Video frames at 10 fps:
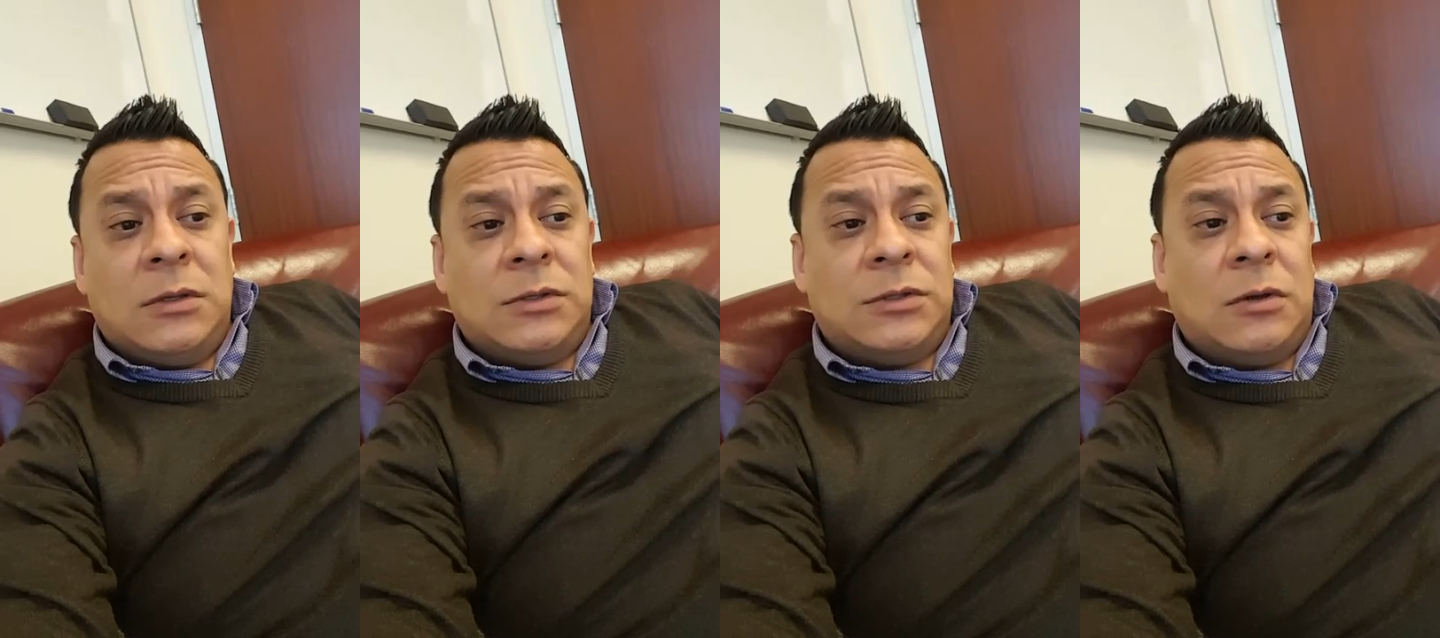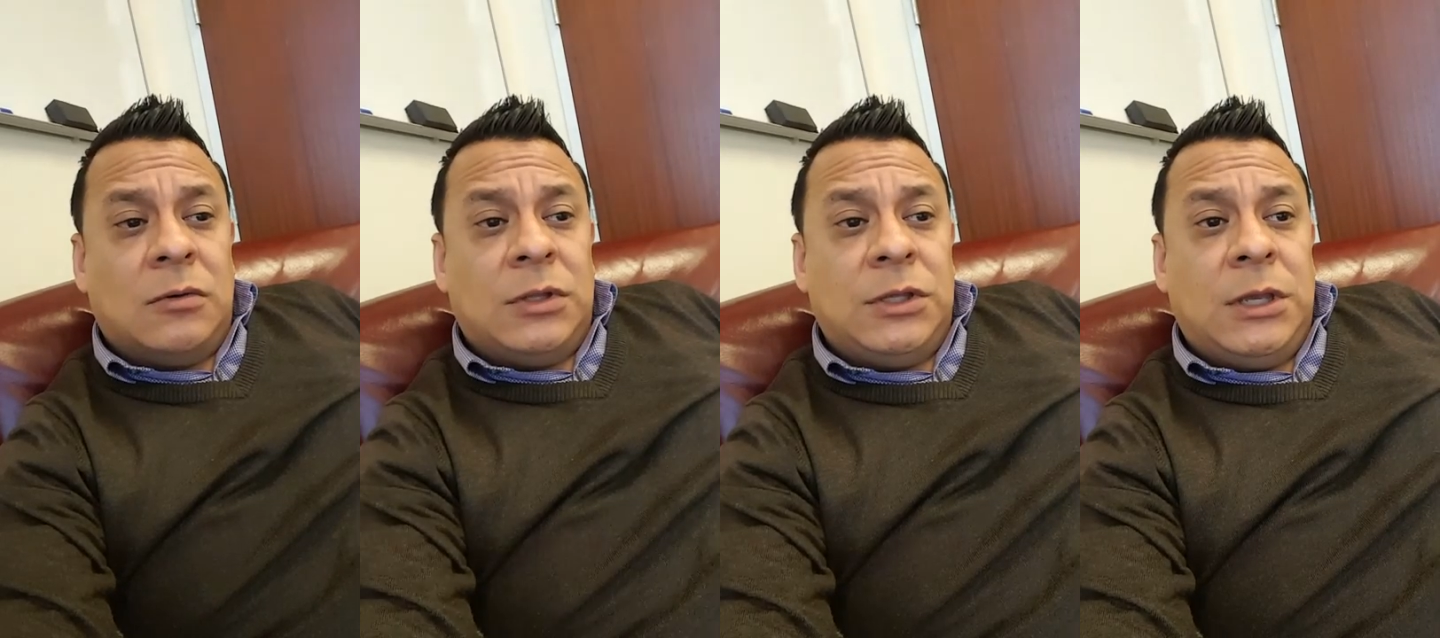
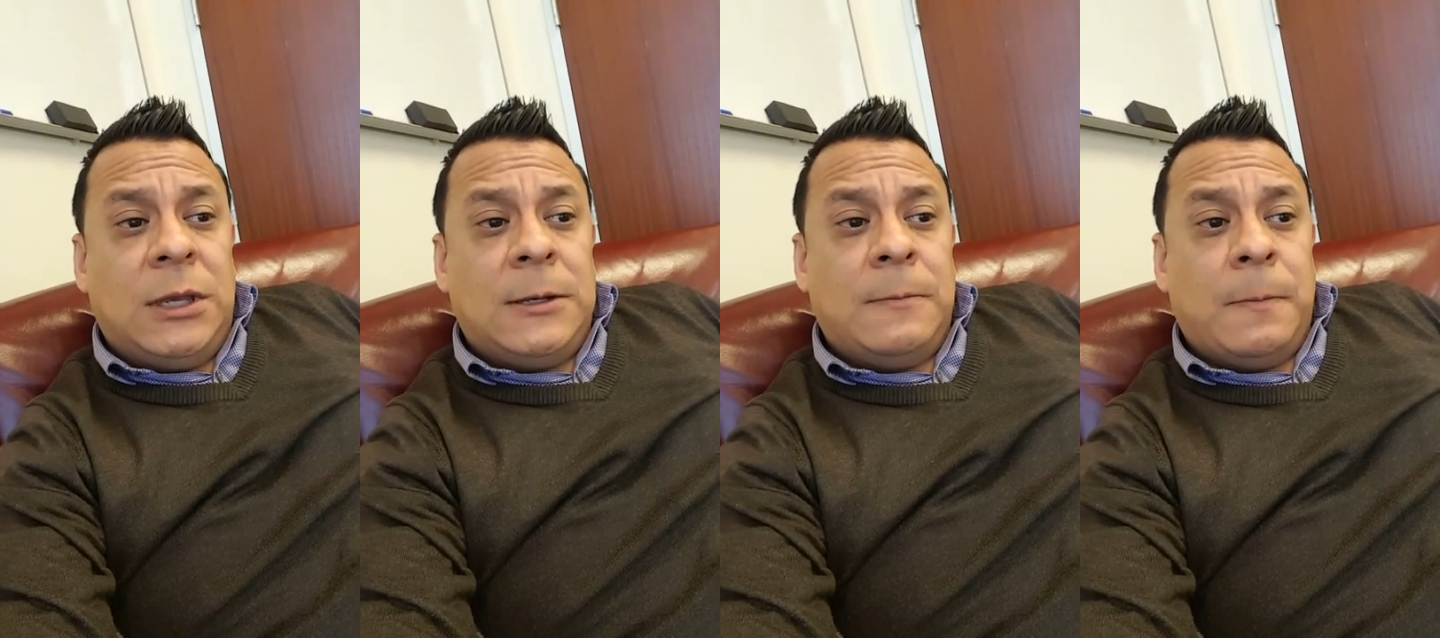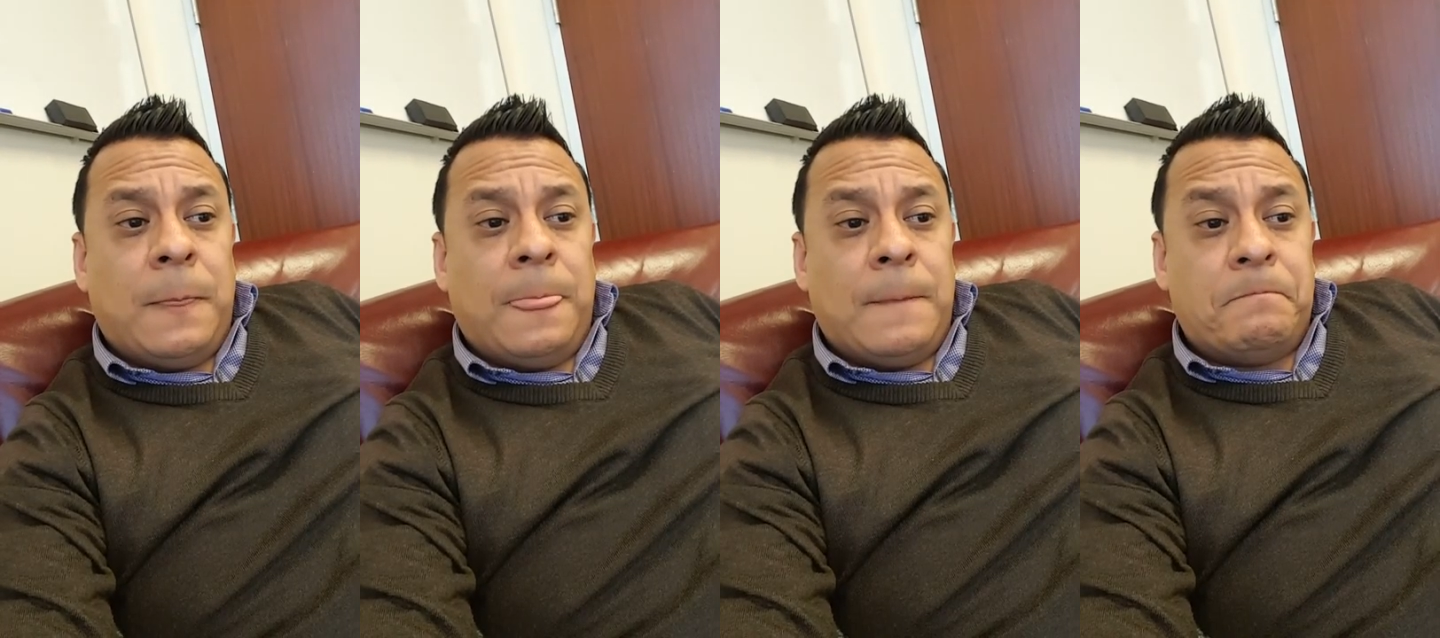So in the end,
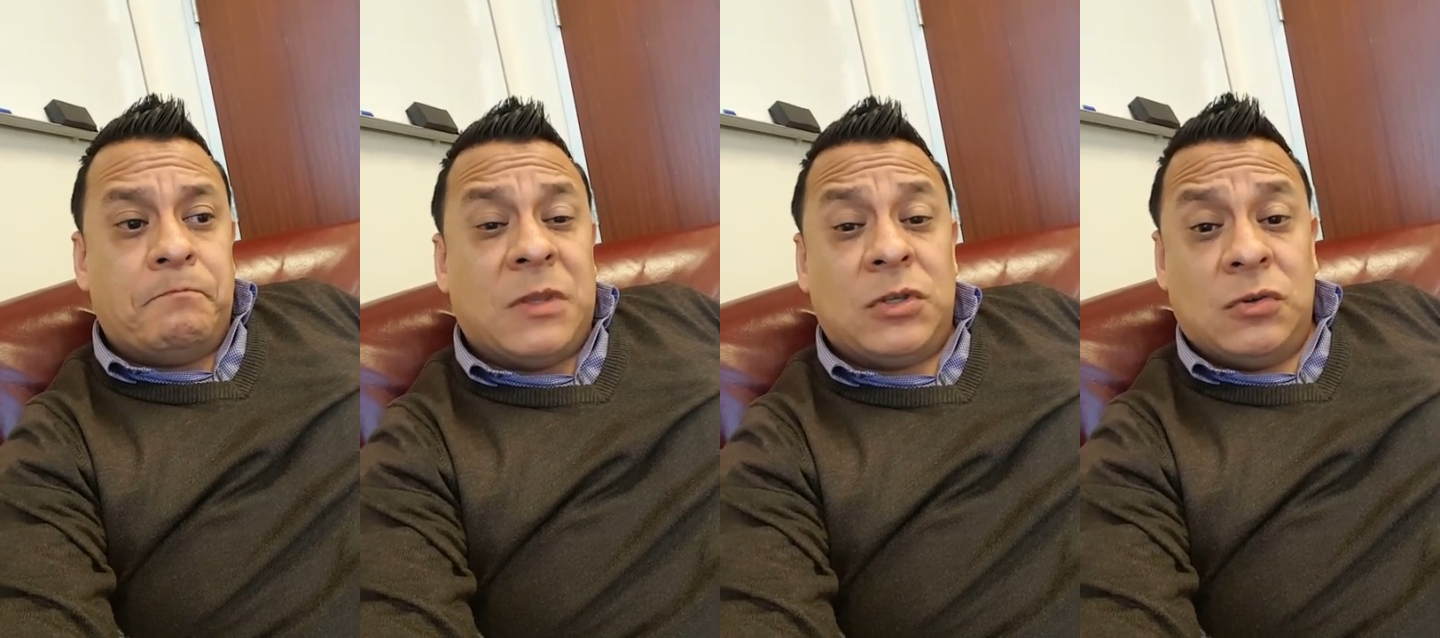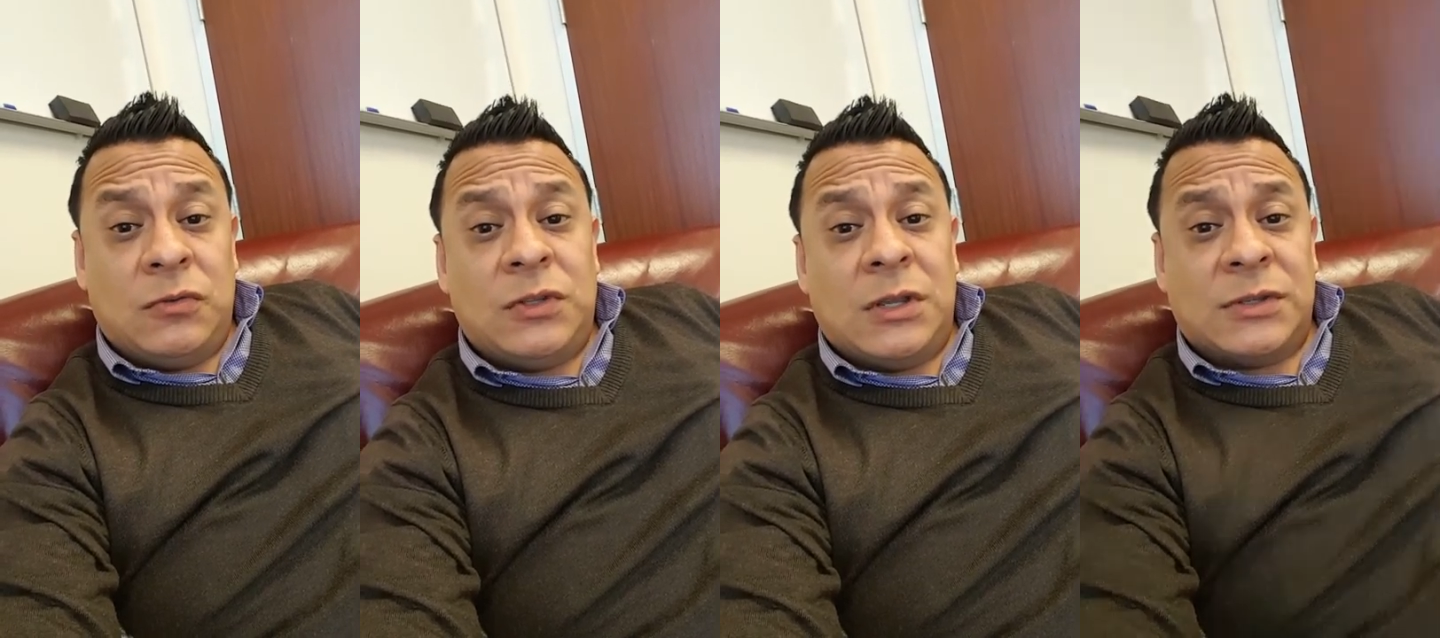the
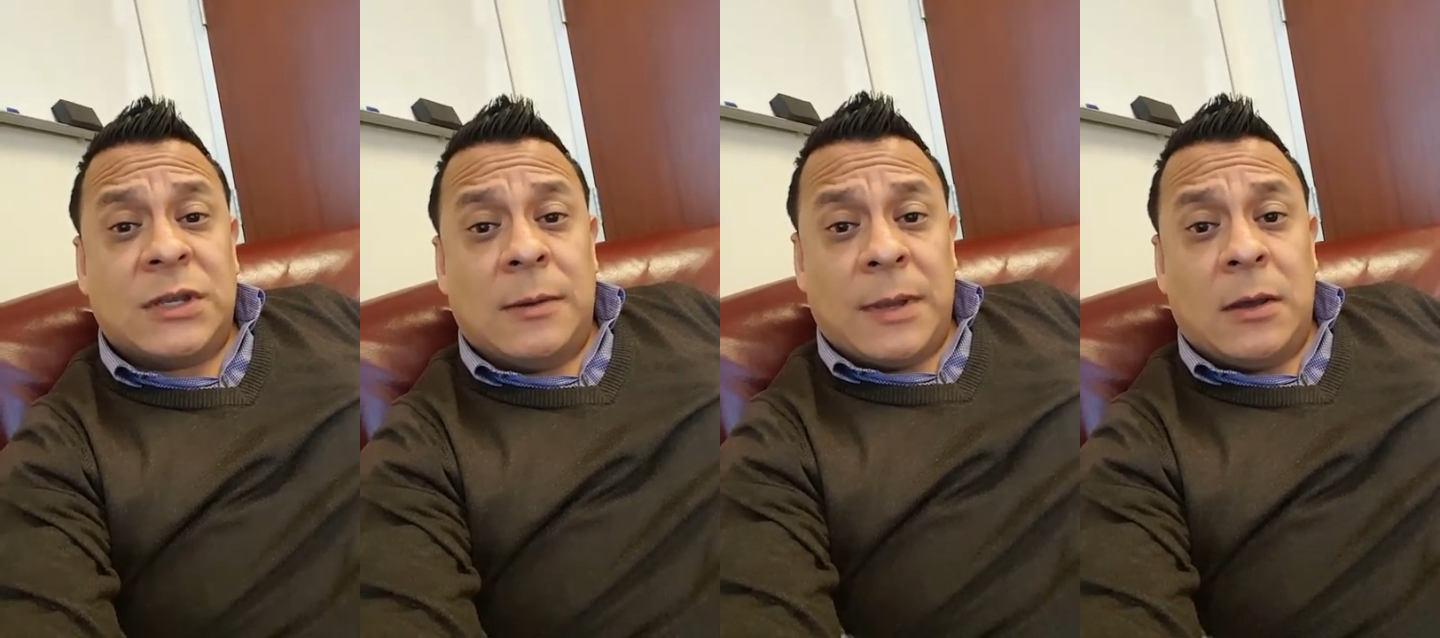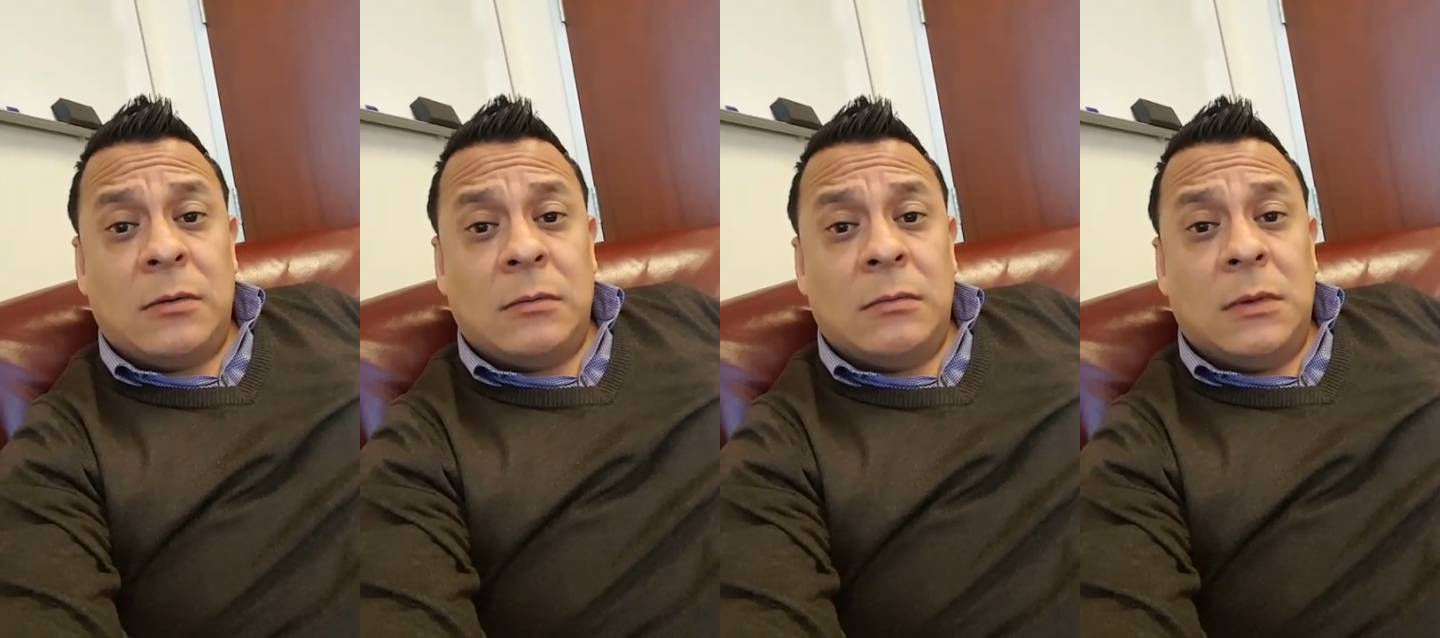truth does come out.